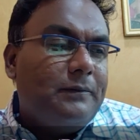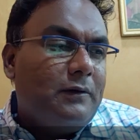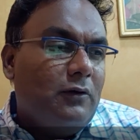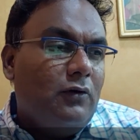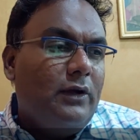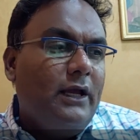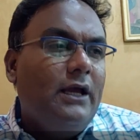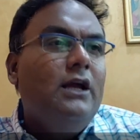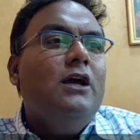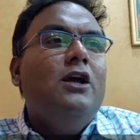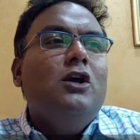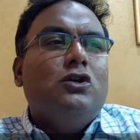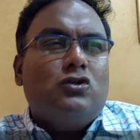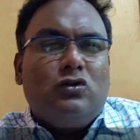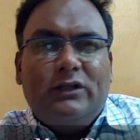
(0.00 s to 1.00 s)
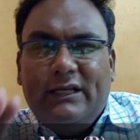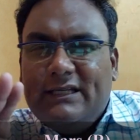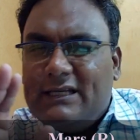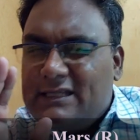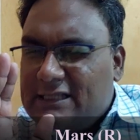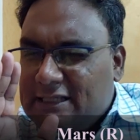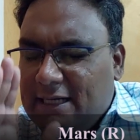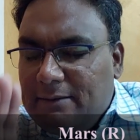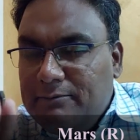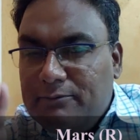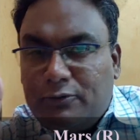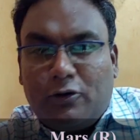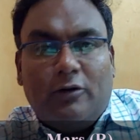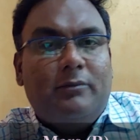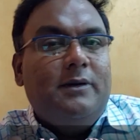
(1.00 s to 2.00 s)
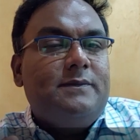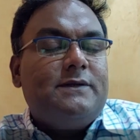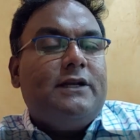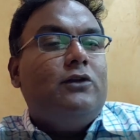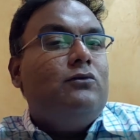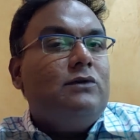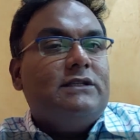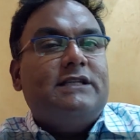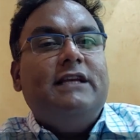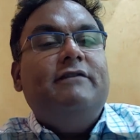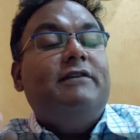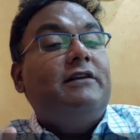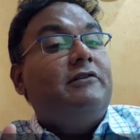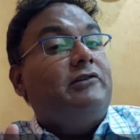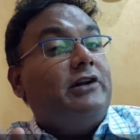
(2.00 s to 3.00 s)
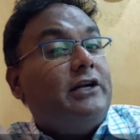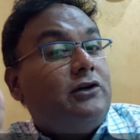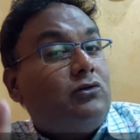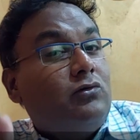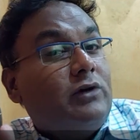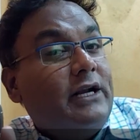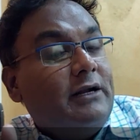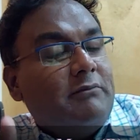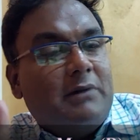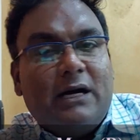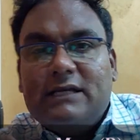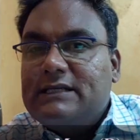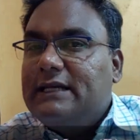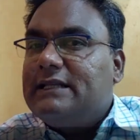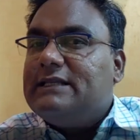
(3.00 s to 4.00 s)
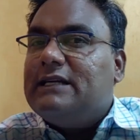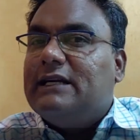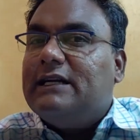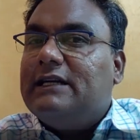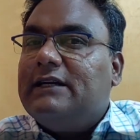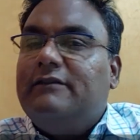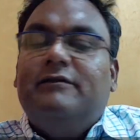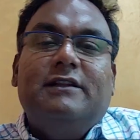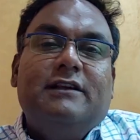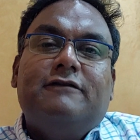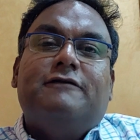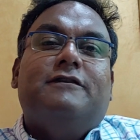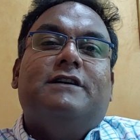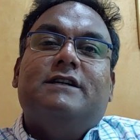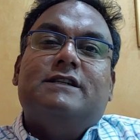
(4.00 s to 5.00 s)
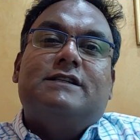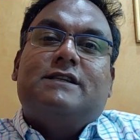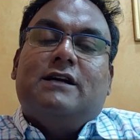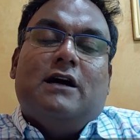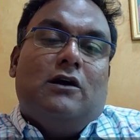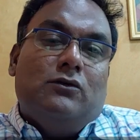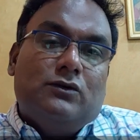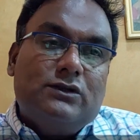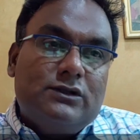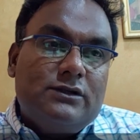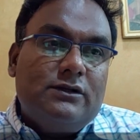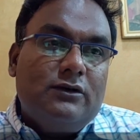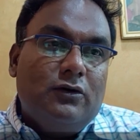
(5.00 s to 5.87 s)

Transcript: Okay, so these are some problems that you will see when retrograde Mars gets connected with the first house.